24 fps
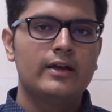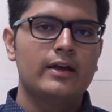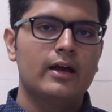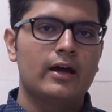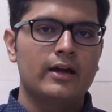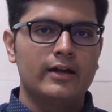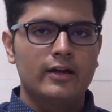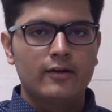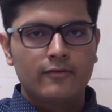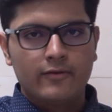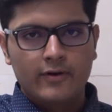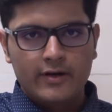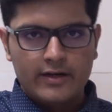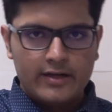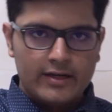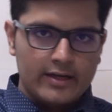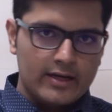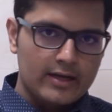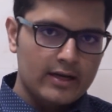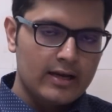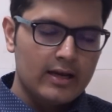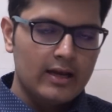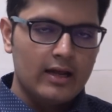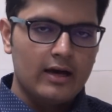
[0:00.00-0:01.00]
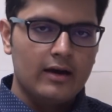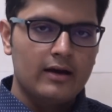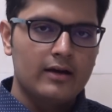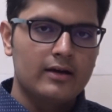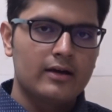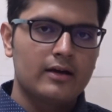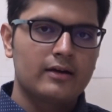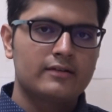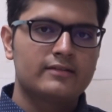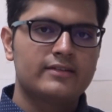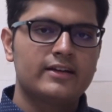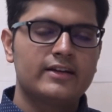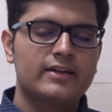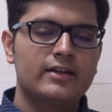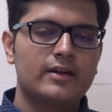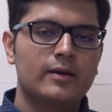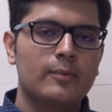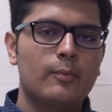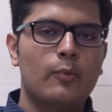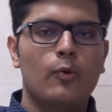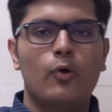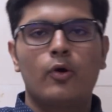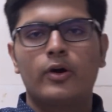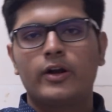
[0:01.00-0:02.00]
under vertical
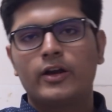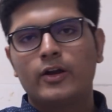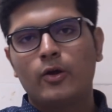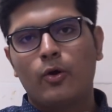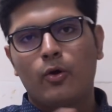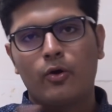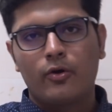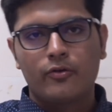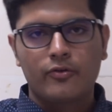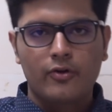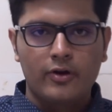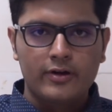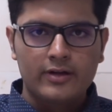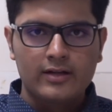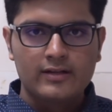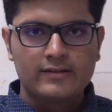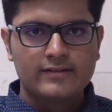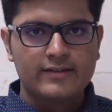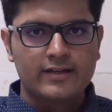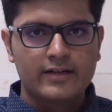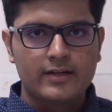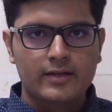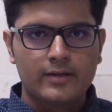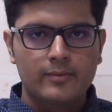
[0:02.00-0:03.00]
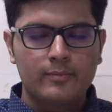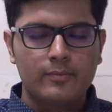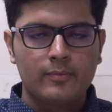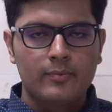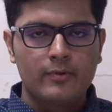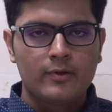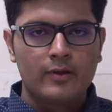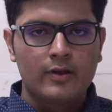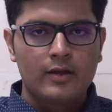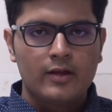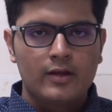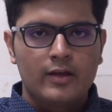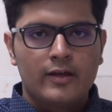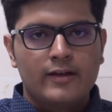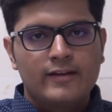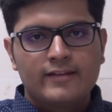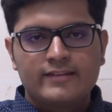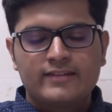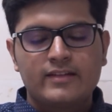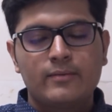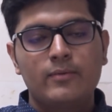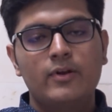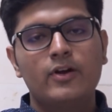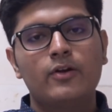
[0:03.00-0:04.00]
setup or in a horizontal setup.
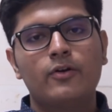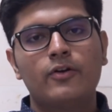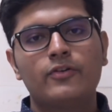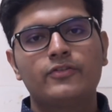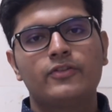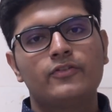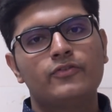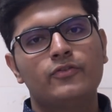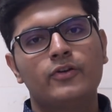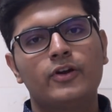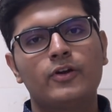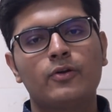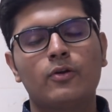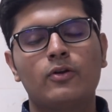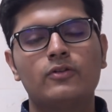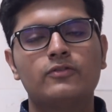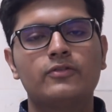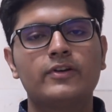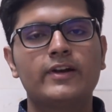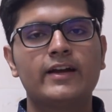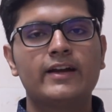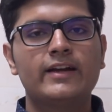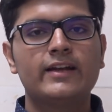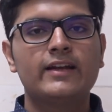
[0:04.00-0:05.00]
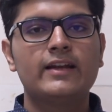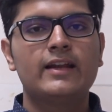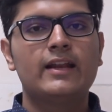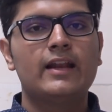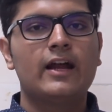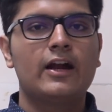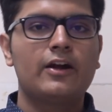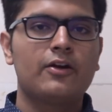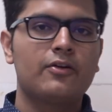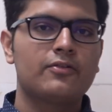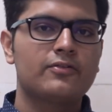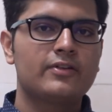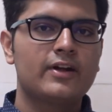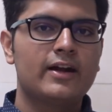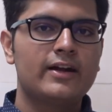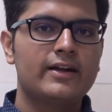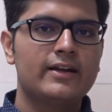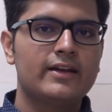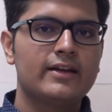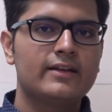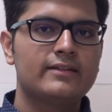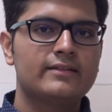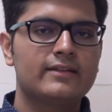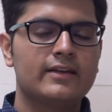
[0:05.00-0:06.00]
Similar questions you can also get in
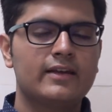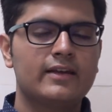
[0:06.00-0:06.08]
electrostatics,